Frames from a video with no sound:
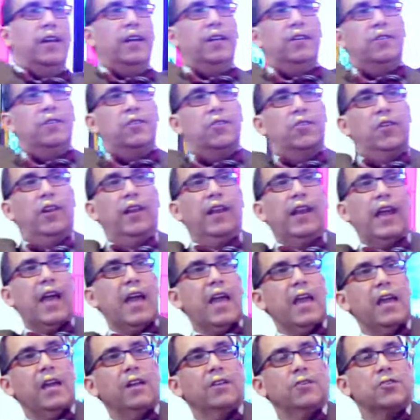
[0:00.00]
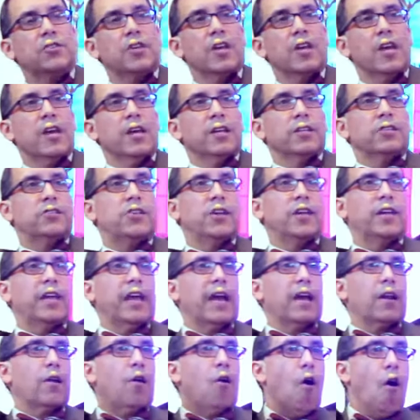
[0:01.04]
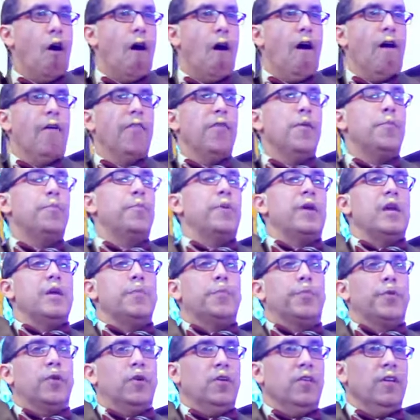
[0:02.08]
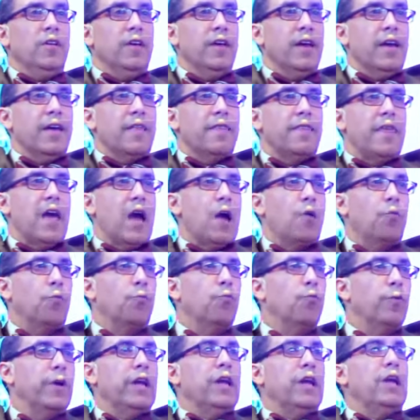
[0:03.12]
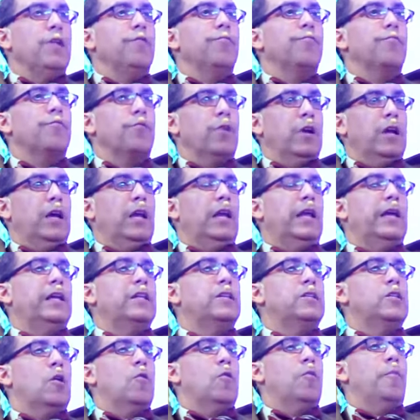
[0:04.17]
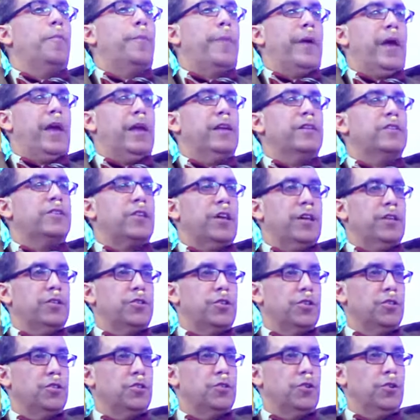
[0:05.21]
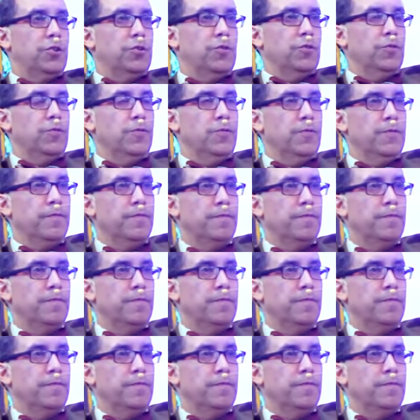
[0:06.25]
into the lanes, to get all the people that we really don't pay attention to.